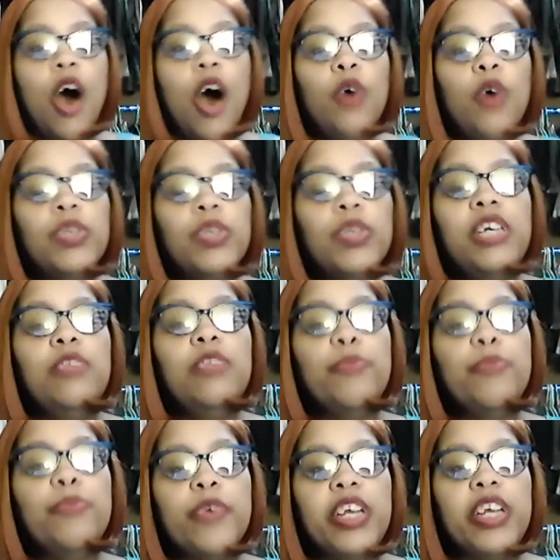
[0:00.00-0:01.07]
only the
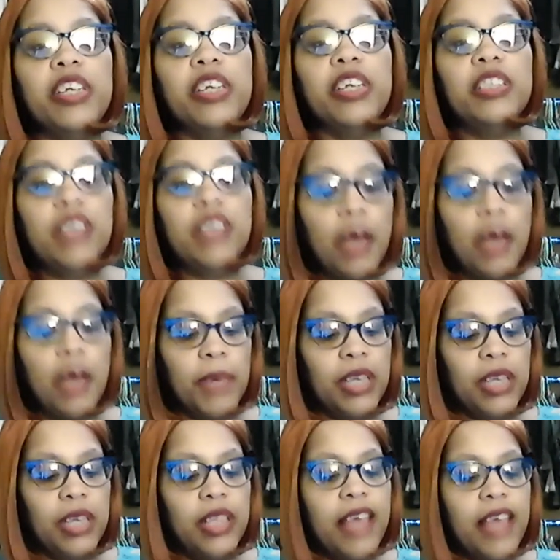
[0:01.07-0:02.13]
British, I
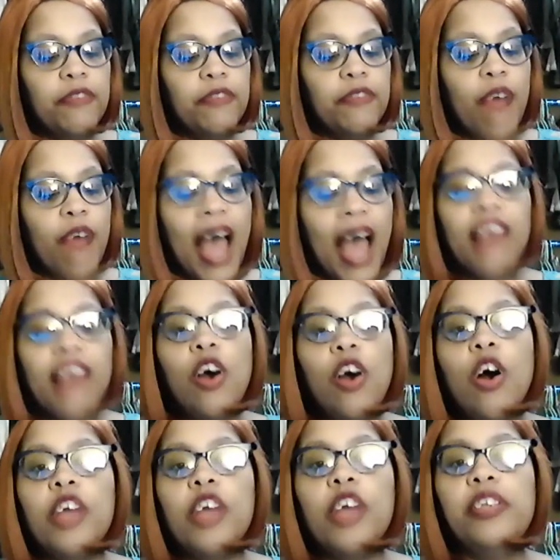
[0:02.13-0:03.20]
mean, they've tried
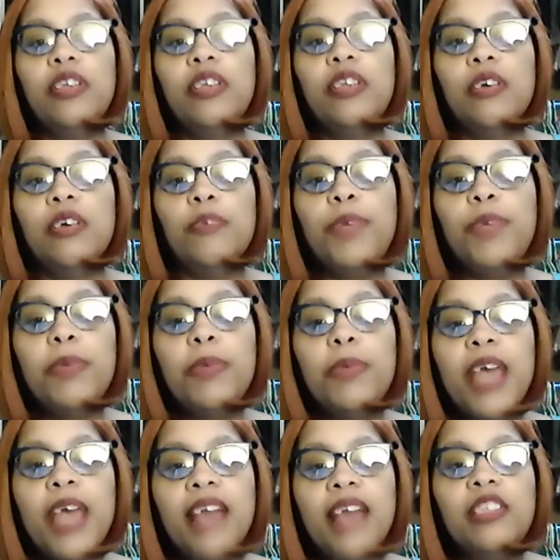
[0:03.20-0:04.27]
on
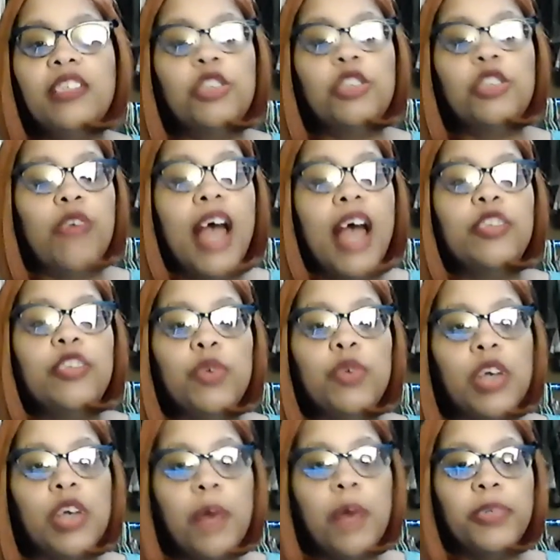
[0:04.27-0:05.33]
PBS has tried doing
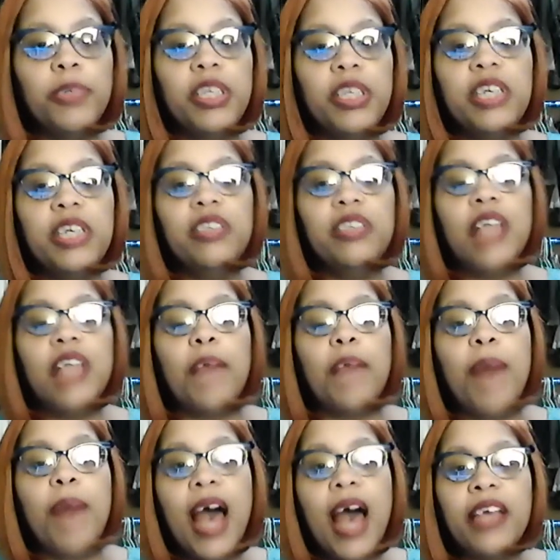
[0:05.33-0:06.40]
a couple of these like
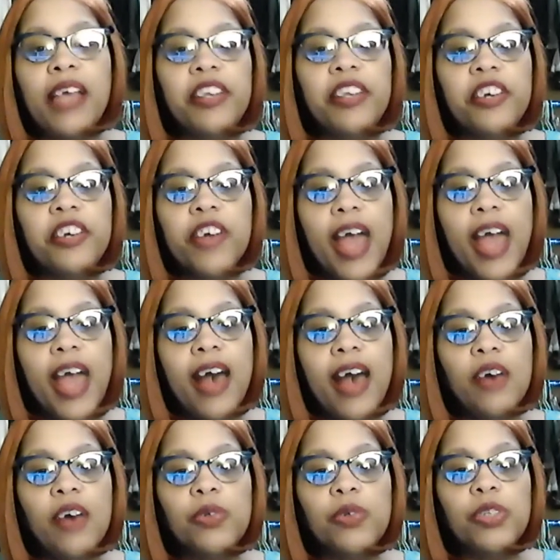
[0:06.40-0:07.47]
Pioneer
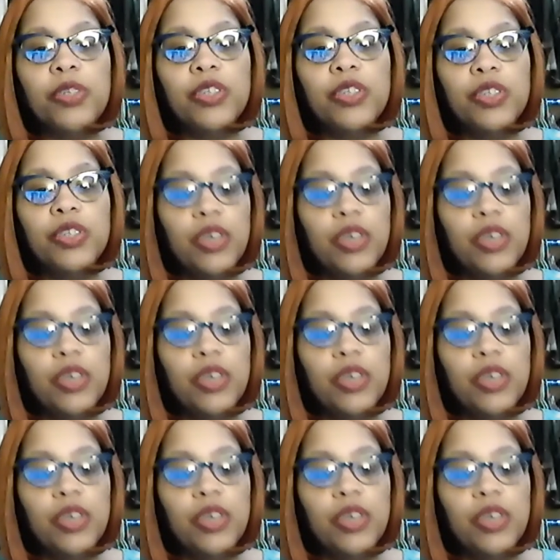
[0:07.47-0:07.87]
House,